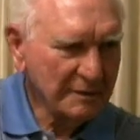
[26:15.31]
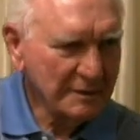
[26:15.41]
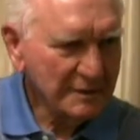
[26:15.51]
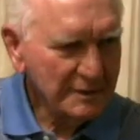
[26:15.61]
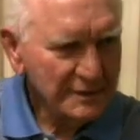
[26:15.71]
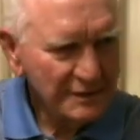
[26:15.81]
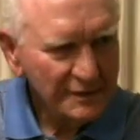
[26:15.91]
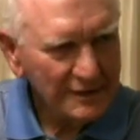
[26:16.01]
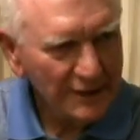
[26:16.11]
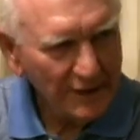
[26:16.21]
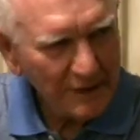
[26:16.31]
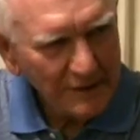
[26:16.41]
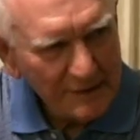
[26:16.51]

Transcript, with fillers: No kidding. Yeah.